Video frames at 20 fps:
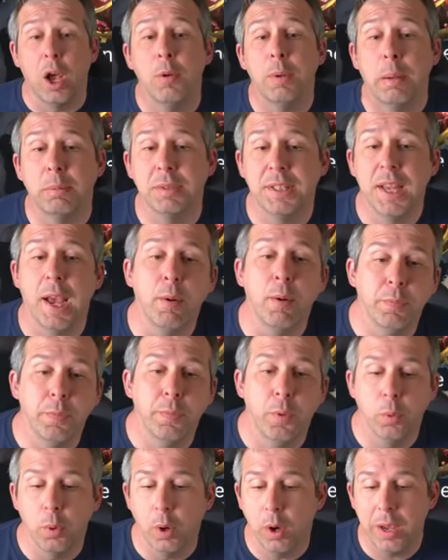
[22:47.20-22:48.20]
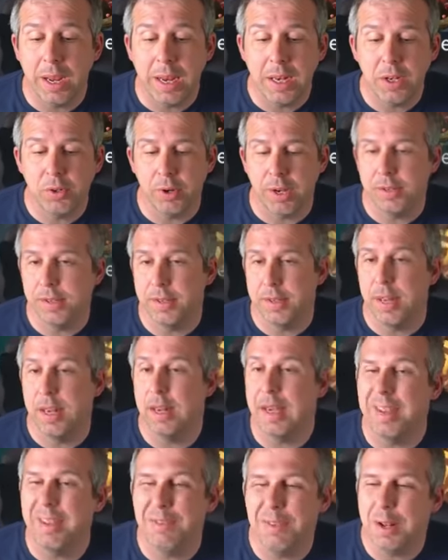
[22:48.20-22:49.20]
I hope that was helpful or
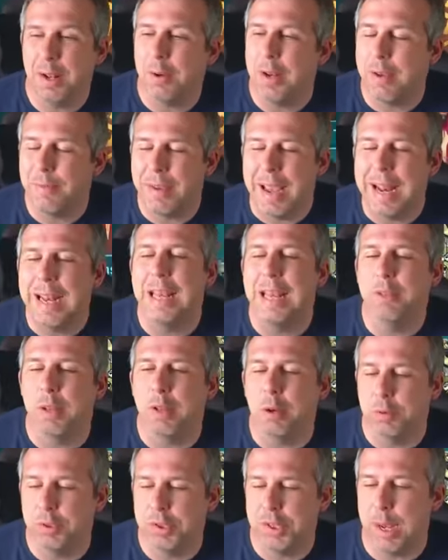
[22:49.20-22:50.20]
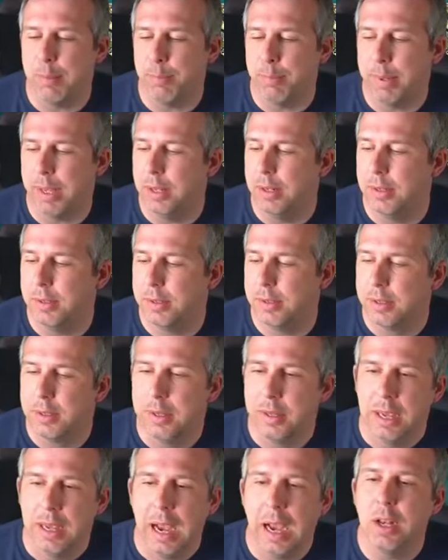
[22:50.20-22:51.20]
interesting. If you don't have any of those champions
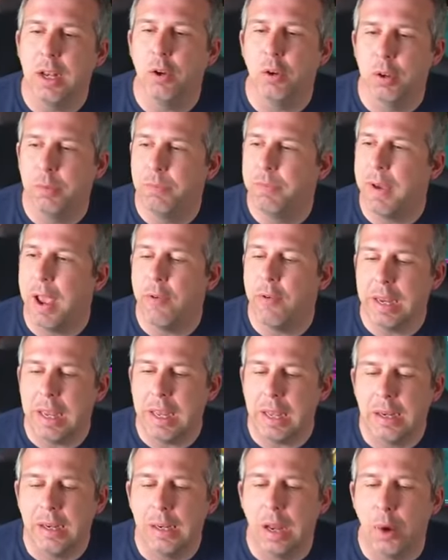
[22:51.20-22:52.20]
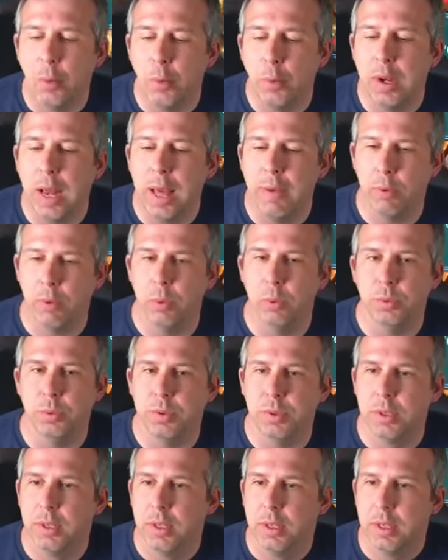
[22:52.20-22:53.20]
and you're on the very low
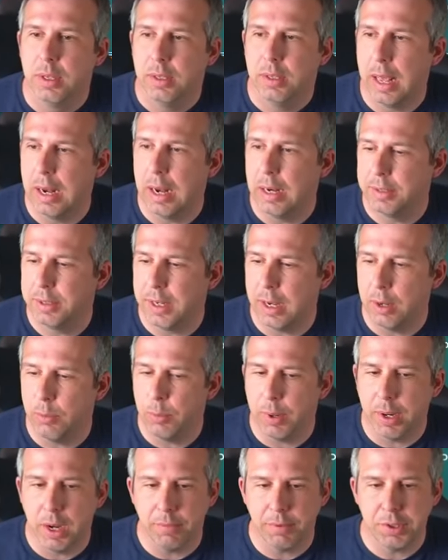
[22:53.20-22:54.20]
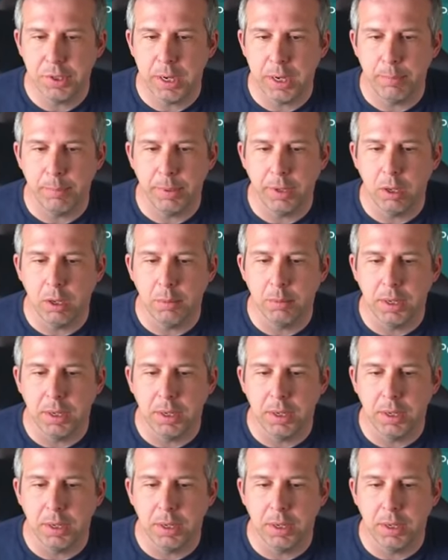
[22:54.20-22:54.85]
levels, then I'll tell you one other champion that you